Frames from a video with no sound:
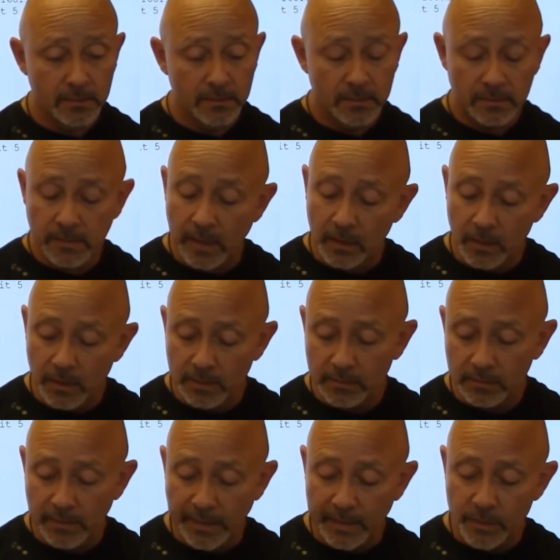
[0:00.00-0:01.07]
It's not good
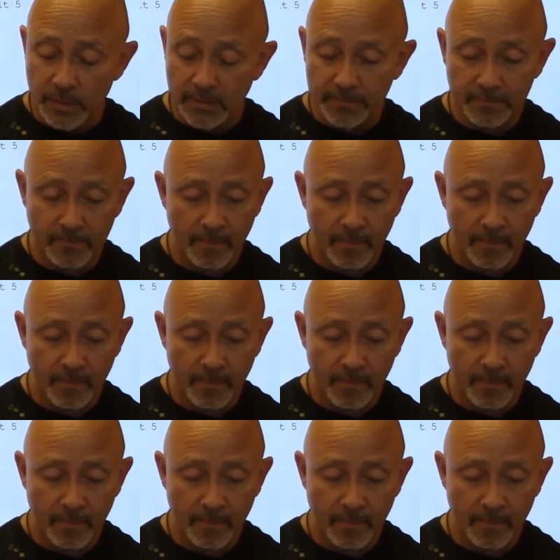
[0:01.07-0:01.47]
aging.